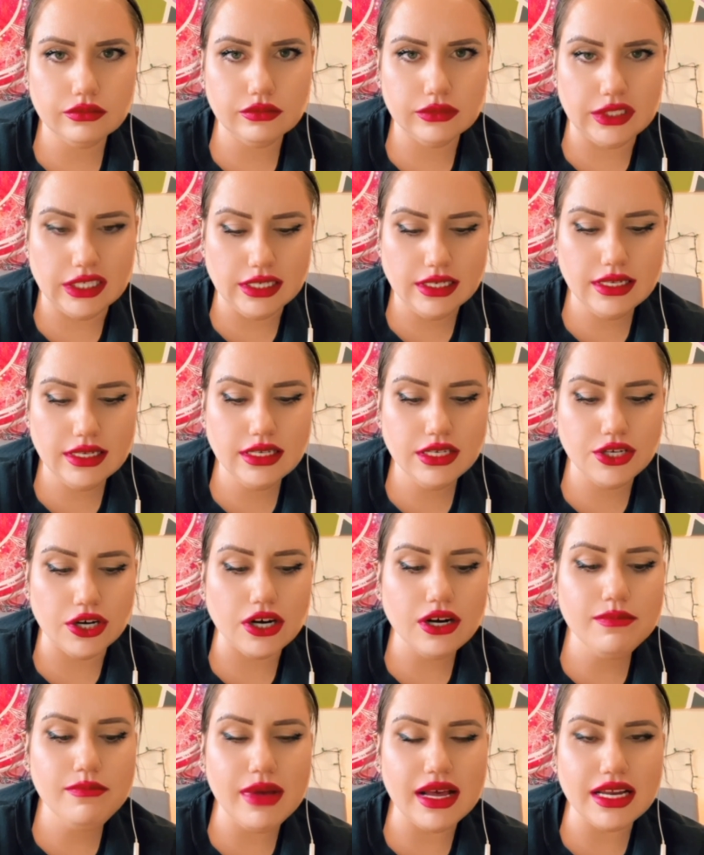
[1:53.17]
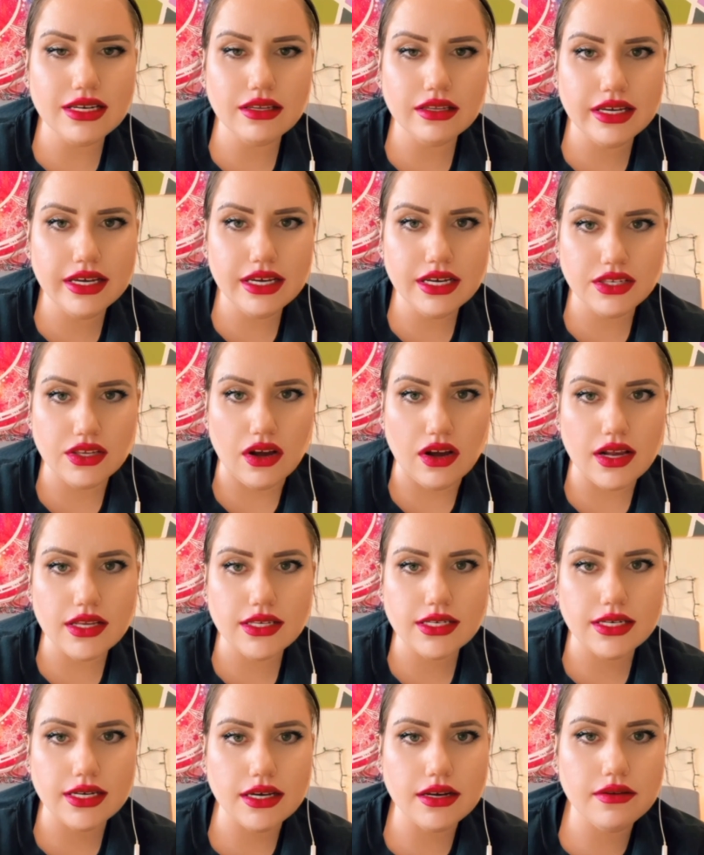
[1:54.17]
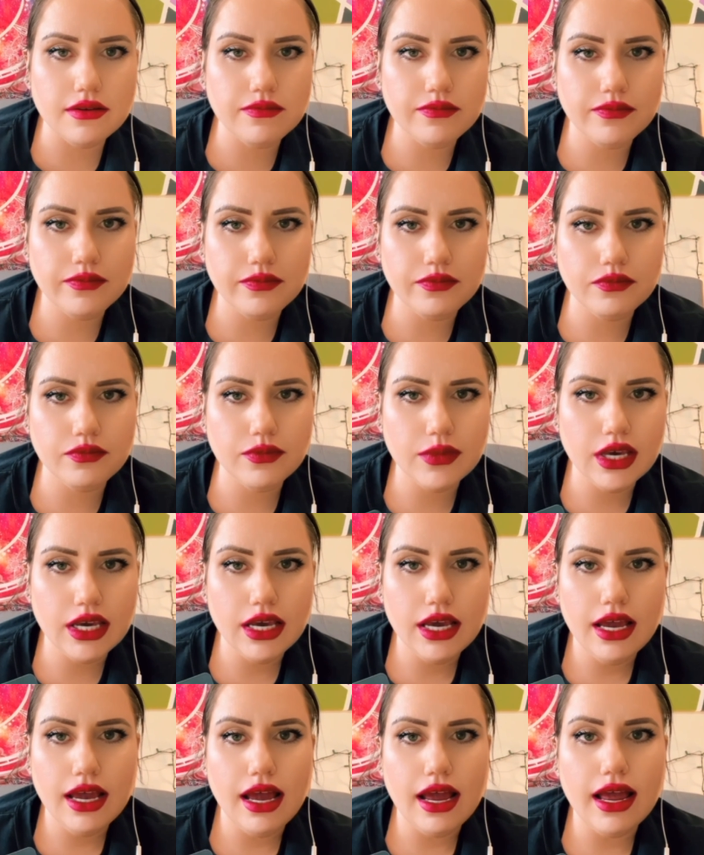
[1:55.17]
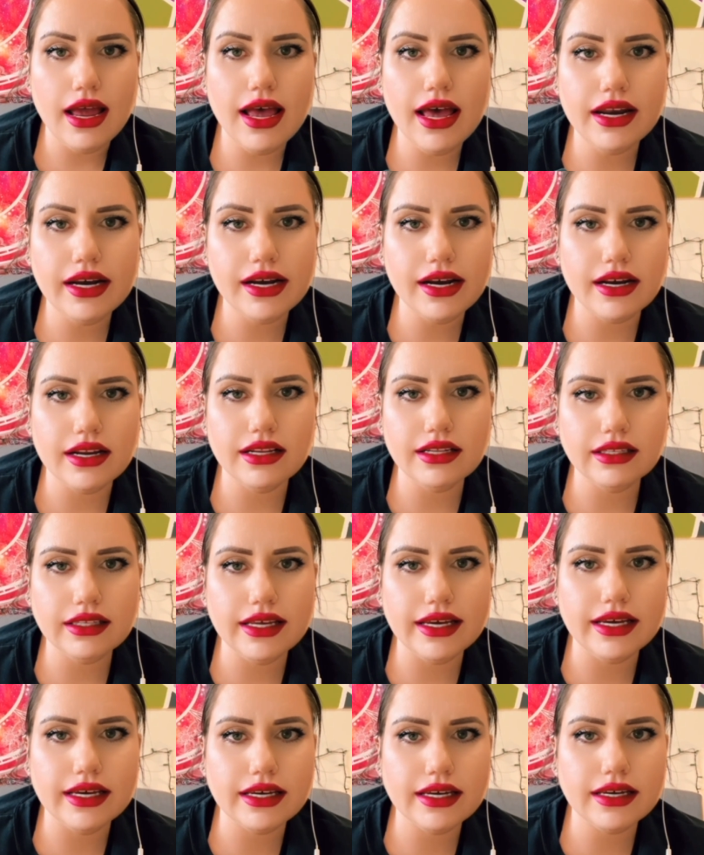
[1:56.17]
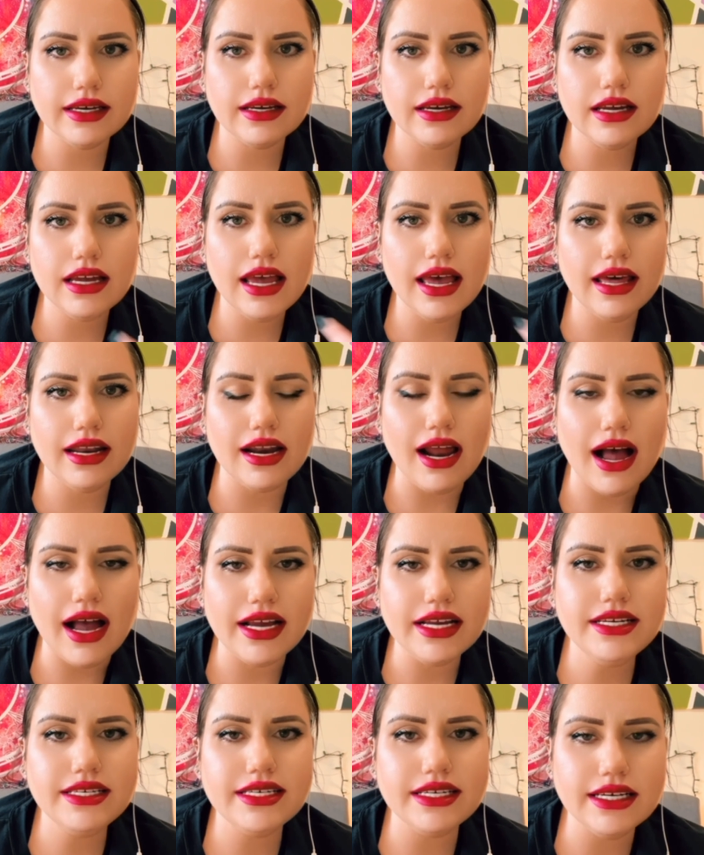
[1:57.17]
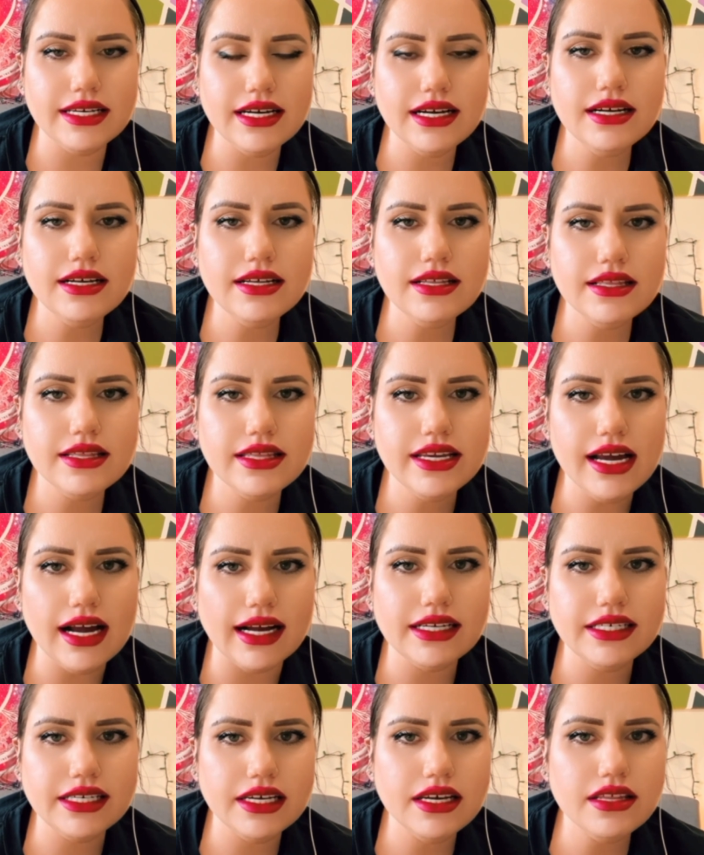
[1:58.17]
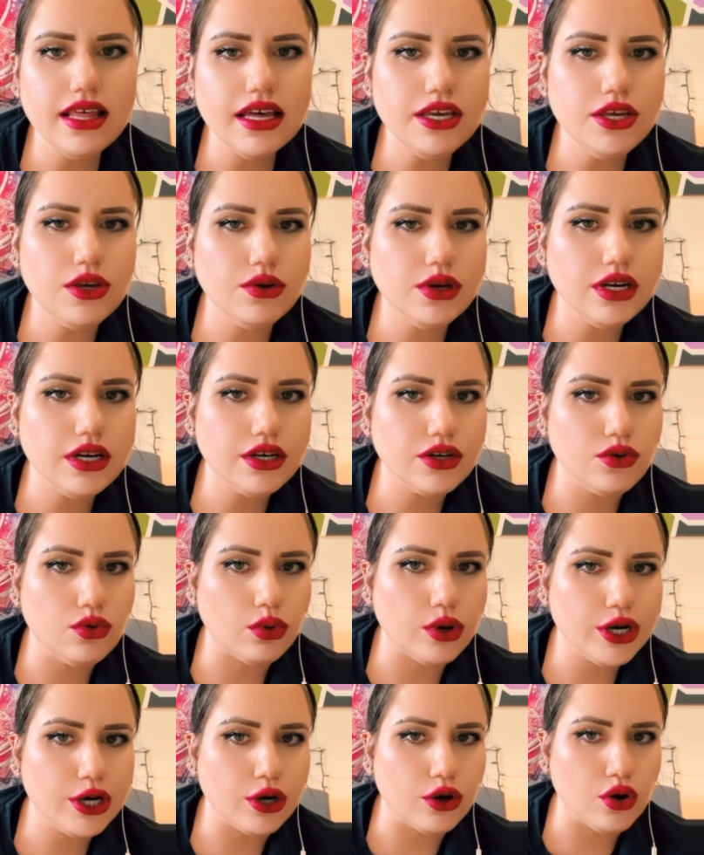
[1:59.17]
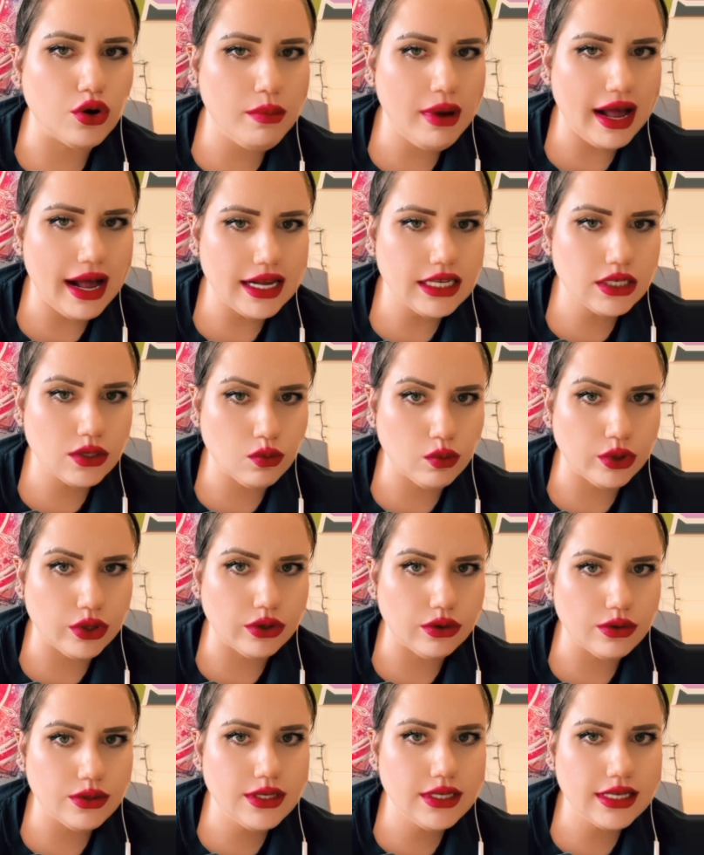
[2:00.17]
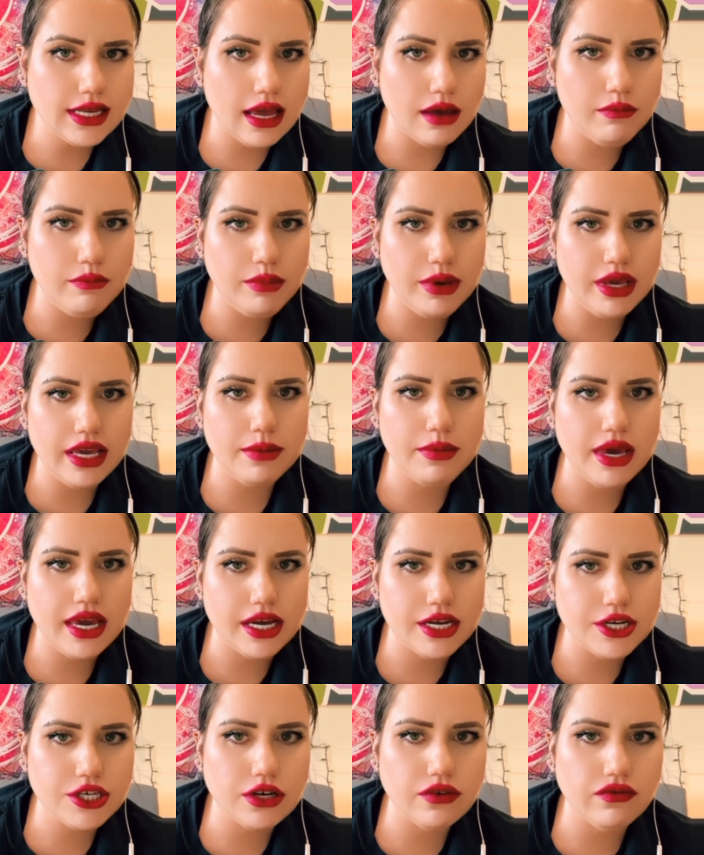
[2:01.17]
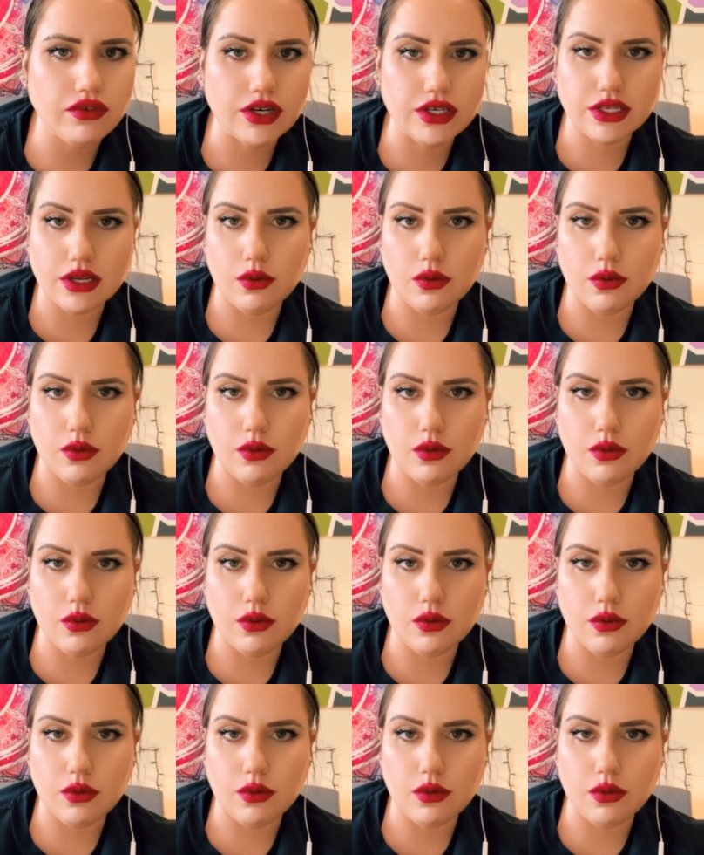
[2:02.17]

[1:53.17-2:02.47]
This is, you're mentally exhausted. And the idea that you can ignore your own past wounds and be patient for